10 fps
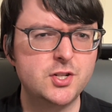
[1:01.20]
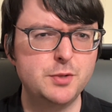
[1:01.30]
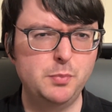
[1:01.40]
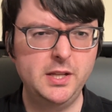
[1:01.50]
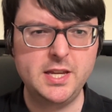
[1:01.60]
to
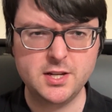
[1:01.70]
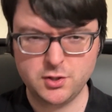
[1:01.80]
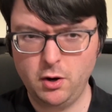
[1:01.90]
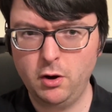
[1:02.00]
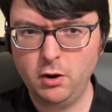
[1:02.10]
please
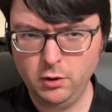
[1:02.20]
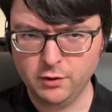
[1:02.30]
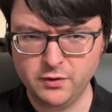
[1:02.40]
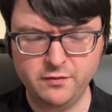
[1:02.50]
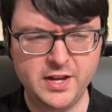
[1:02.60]
all of
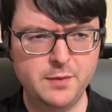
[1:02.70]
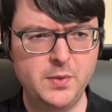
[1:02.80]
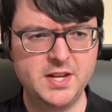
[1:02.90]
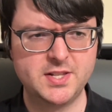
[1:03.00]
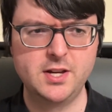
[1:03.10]
the fan
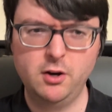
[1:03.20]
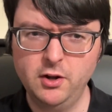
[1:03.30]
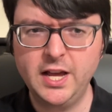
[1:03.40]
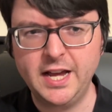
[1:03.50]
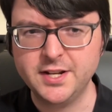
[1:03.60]
base. They all
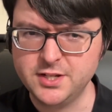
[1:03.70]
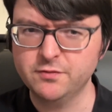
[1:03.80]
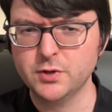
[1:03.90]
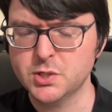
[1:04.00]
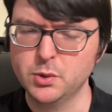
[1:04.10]
had
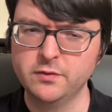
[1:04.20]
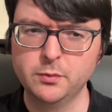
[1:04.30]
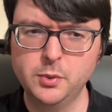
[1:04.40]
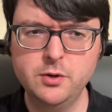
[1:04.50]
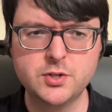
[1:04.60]
different sort of
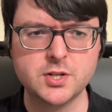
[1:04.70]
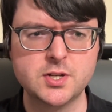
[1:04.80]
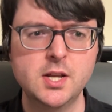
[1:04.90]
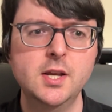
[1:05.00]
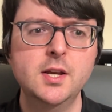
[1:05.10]
approaches.
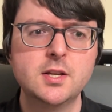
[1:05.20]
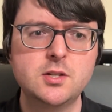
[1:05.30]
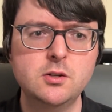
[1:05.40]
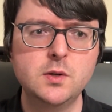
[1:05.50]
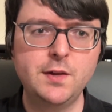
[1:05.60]

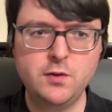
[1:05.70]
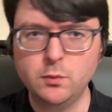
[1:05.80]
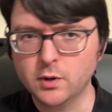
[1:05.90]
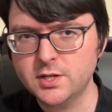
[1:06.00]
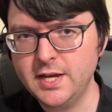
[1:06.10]
So if you
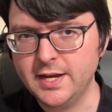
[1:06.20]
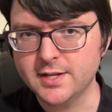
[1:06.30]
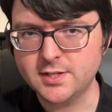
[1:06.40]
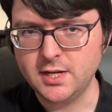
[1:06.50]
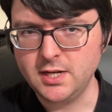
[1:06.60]
were to
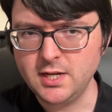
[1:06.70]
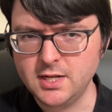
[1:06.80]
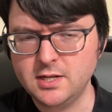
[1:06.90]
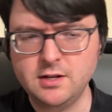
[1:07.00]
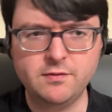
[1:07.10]
ask any
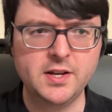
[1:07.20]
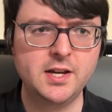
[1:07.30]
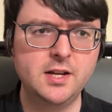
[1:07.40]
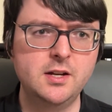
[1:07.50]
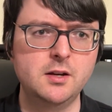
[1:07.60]
indie
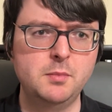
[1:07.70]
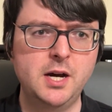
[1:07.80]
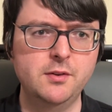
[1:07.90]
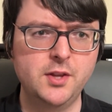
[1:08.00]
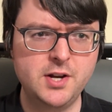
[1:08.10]
fan
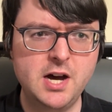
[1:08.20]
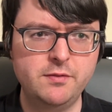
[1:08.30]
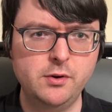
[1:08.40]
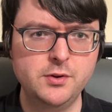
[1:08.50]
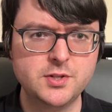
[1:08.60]
about the
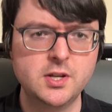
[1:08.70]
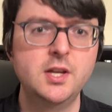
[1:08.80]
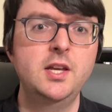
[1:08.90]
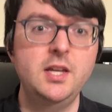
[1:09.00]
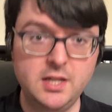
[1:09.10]
novels,
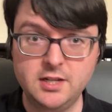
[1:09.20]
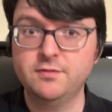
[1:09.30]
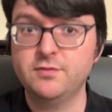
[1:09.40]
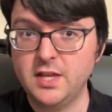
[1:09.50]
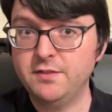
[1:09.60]

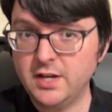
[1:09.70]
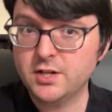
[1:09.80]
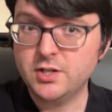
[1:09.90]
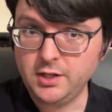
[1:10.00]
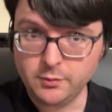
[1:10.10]
if they've
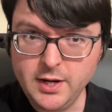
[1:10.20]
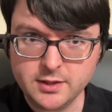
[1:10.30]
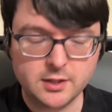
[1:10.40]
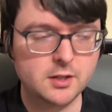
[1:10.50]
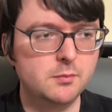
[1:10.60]
actually read
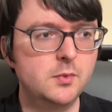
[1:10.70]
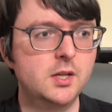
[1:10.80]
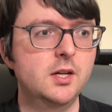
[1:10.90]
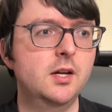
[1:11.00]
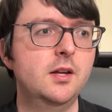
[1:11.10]
them,
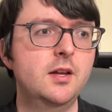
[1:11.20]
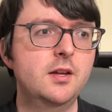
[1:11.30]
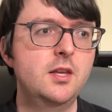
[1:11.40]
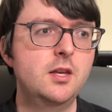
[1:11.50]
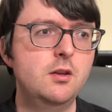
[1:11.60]

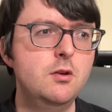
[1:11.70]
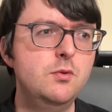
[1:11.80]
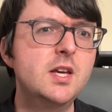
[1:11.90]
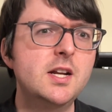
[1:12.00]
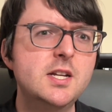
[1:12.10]
you'd
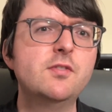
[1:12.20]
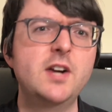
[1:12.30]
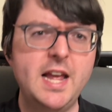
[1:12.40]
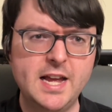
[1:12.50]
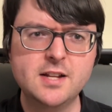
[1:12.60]
get a different
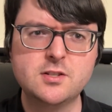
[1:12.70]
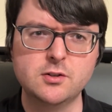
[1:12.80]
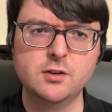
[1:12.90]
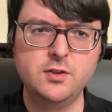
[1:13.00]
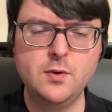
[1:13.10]
answer
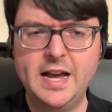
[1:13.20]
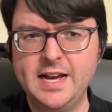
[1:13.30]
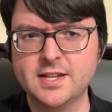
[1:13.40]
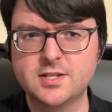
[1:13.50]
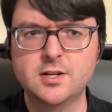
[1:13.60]
if you
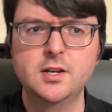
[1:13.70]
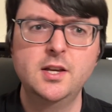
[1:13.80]
asked